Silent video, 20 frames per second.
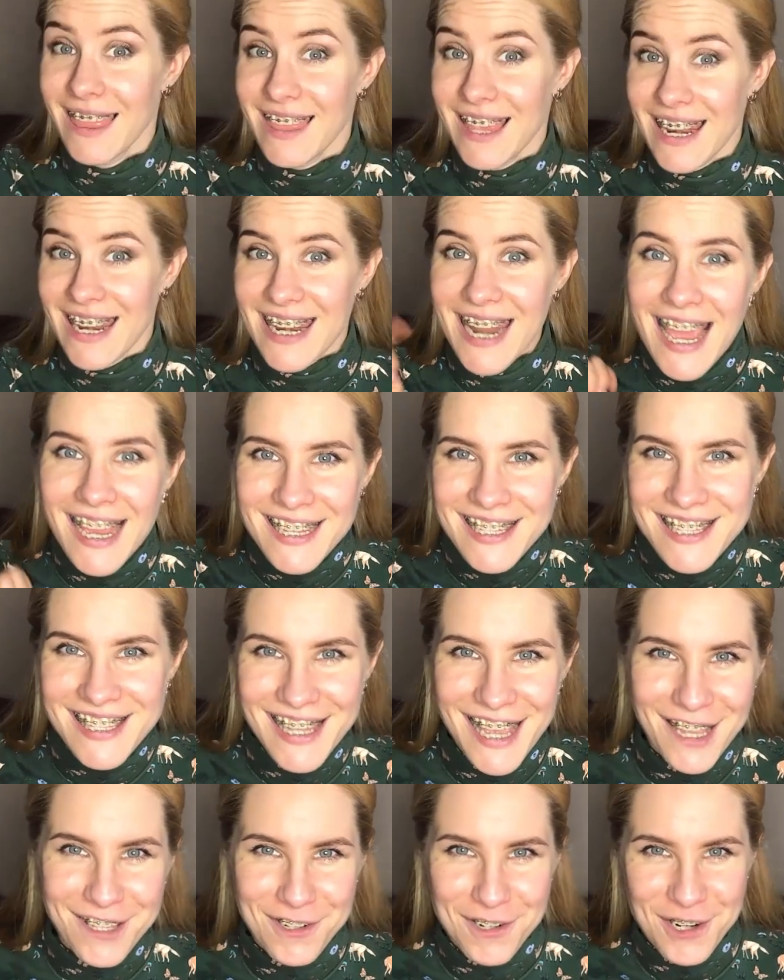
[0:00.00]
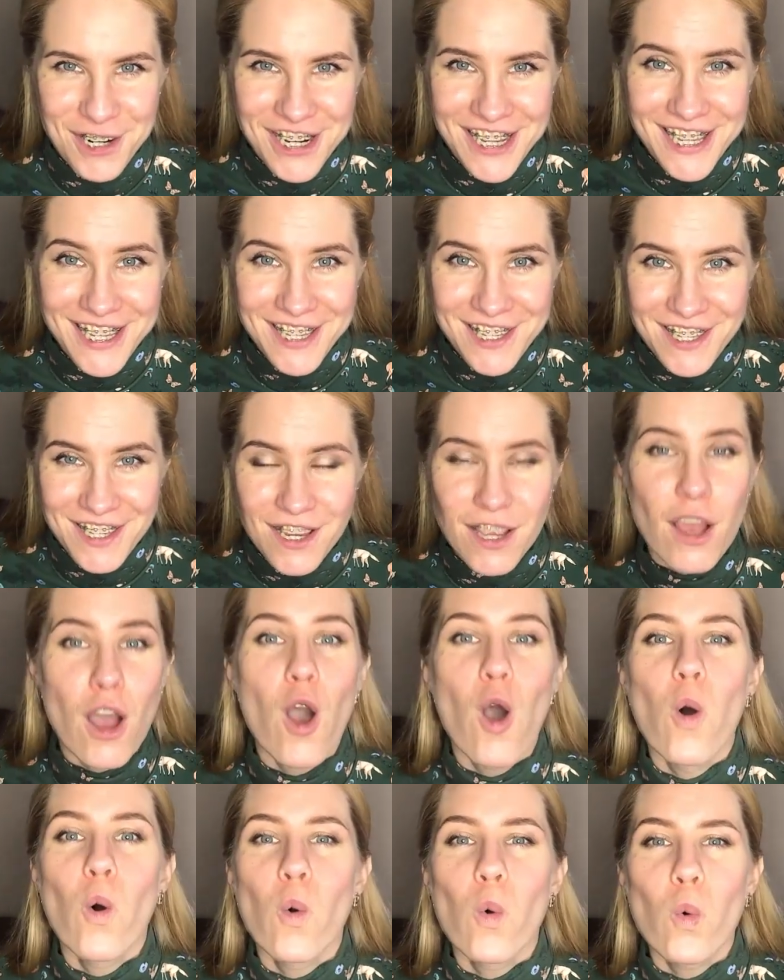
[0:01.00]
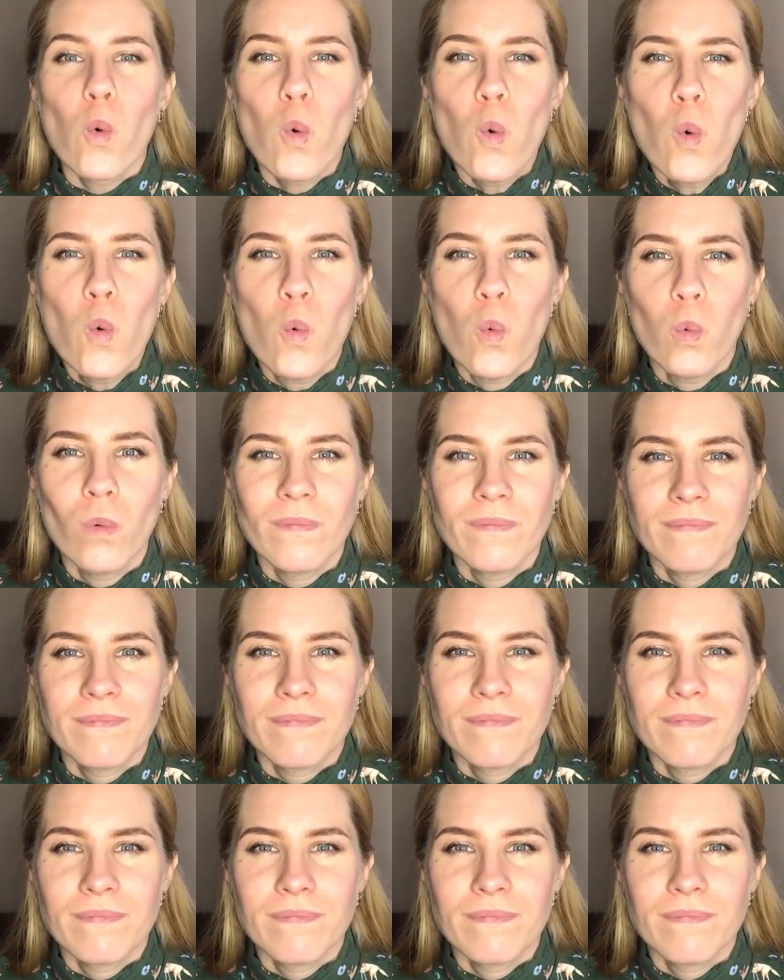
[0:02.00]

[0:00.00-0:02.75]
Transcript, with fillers: The next letter is u.